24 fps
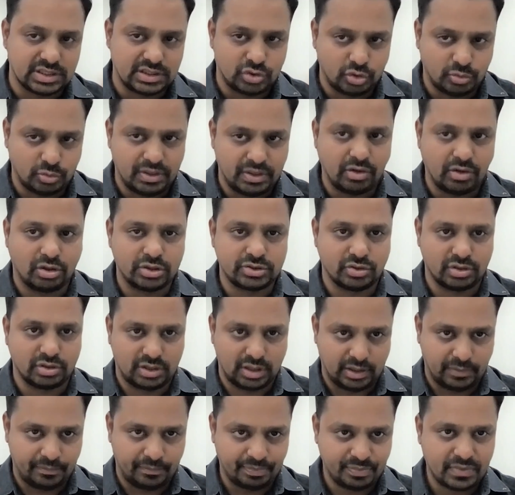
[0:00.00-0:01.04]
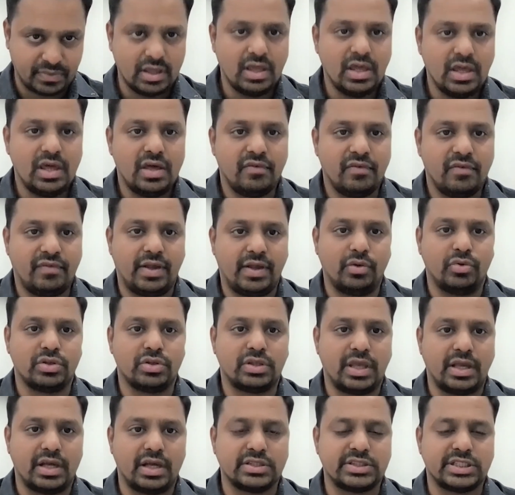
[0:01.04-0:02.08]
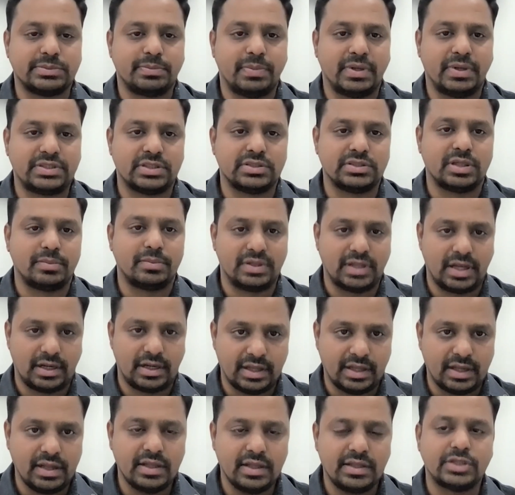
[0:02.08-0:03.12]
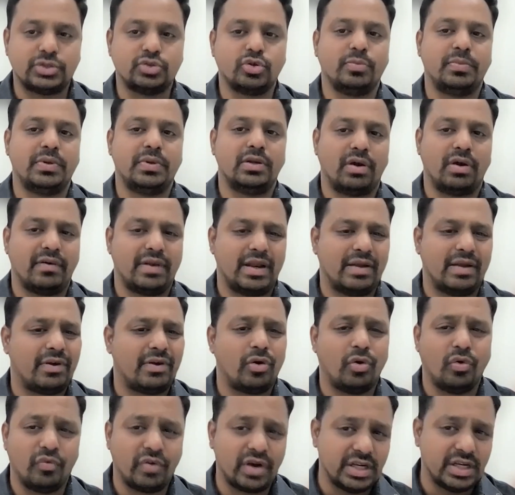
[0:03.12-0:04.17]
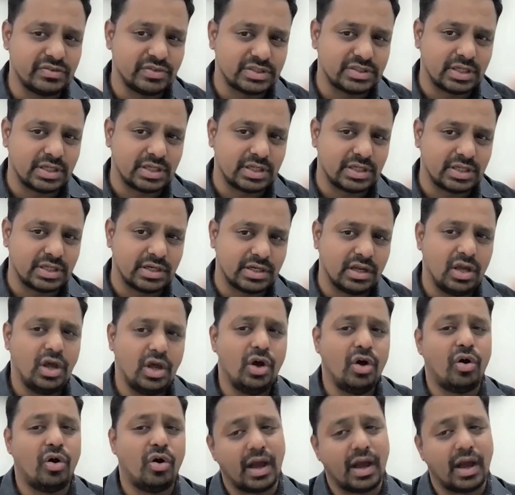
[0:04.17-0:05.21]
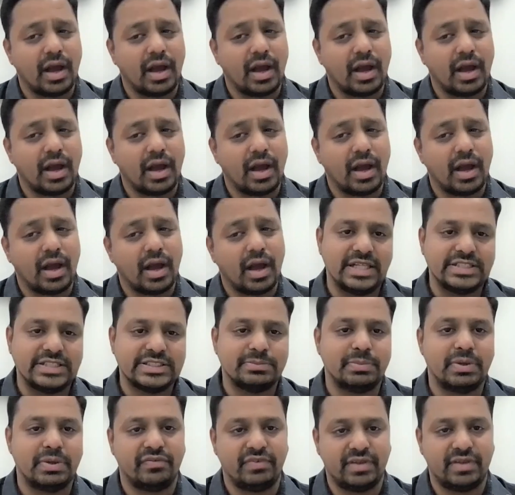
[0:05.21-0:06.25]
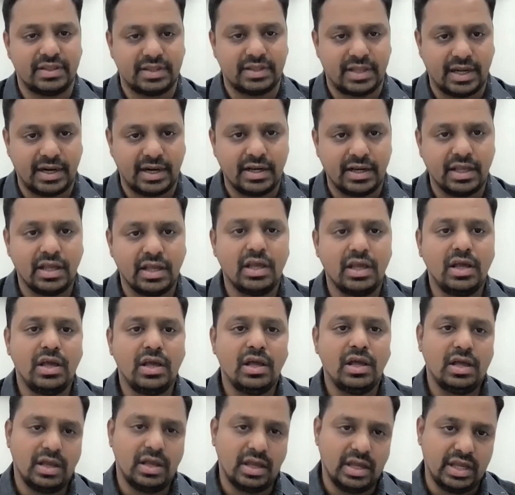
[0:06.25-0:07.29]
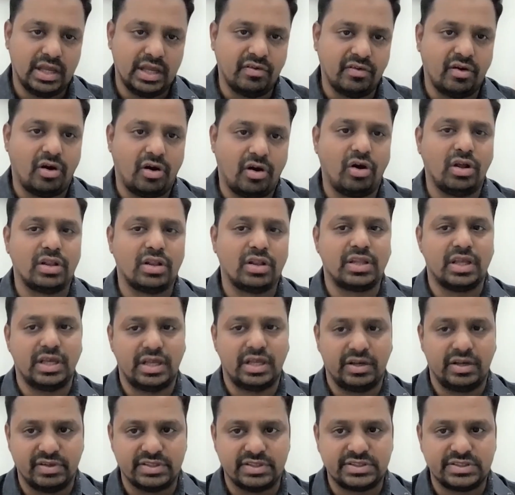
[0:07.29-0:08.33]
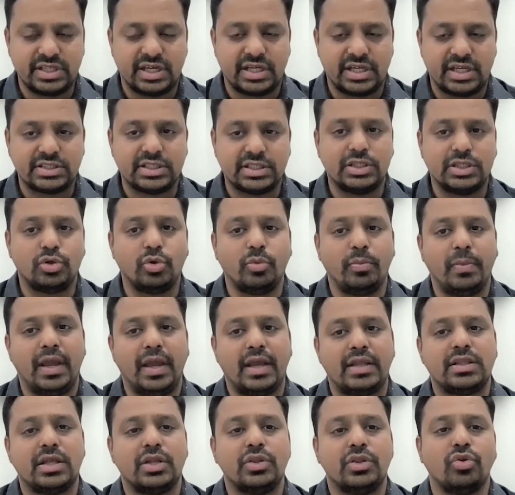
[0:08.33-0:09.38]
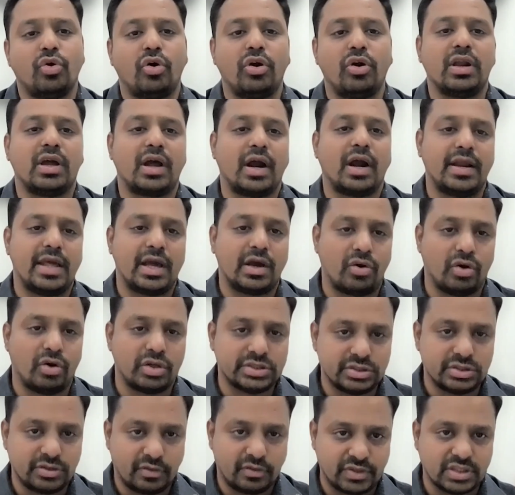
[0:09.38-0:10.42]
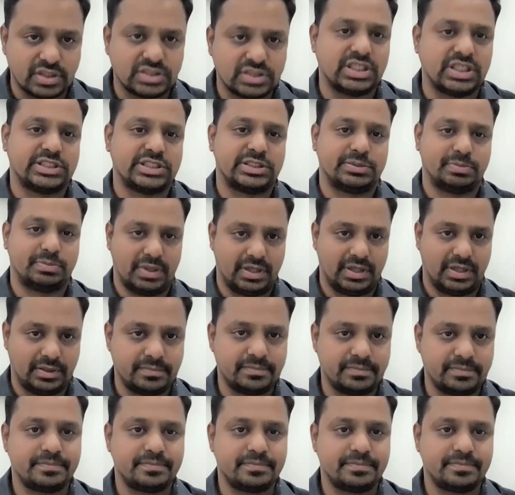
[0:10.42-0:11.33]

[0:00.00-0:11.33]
should be also there. When you think a suspicion, something like that, it should be never over-investigation or under-investigation. You should make a balance between that in all the investigation to make the non-cardiac causes of the chest